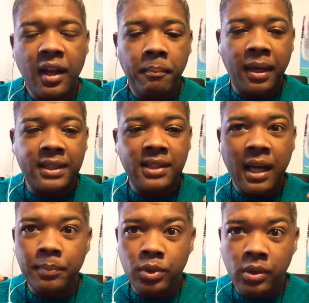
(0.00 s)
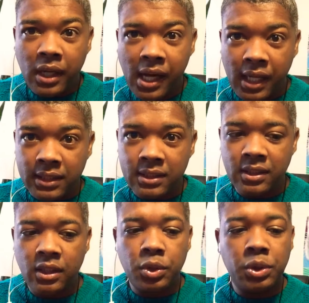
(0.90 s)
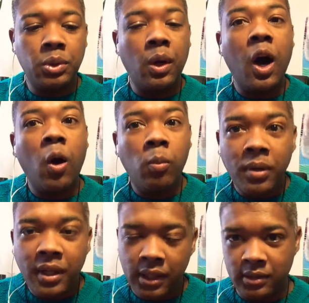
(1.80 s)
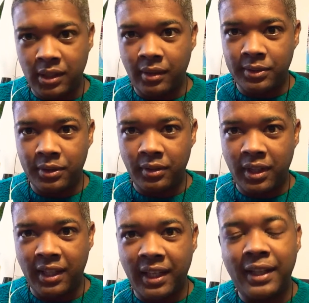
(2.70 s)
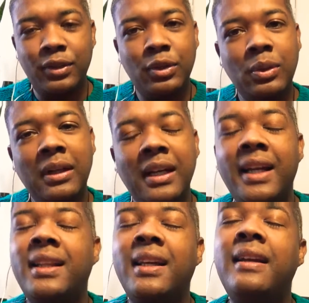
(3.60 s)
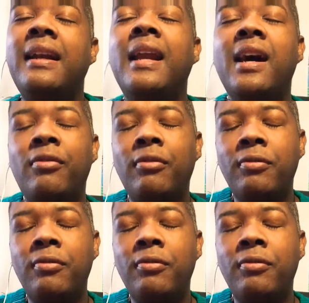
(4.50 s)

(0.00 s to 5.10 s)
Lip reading: But it's up to us to open ourselves to that and to let that love